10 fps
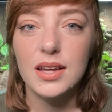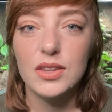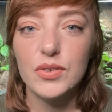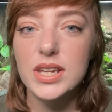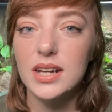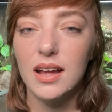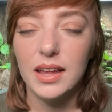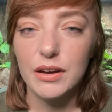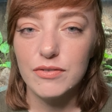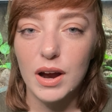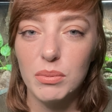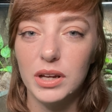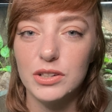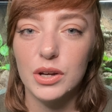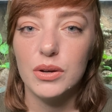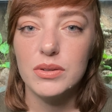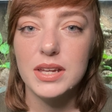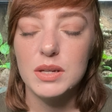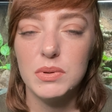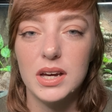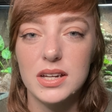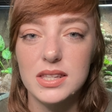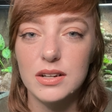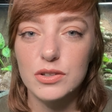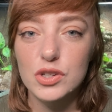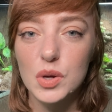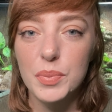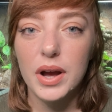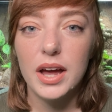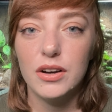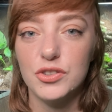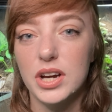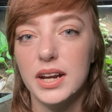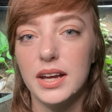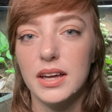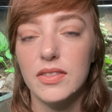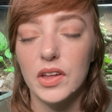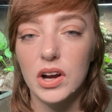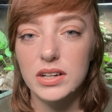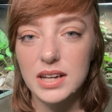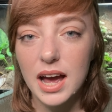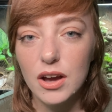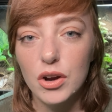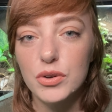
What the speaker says: The reason I like fire-bellied toads is because they're super energetic, they're a diurnal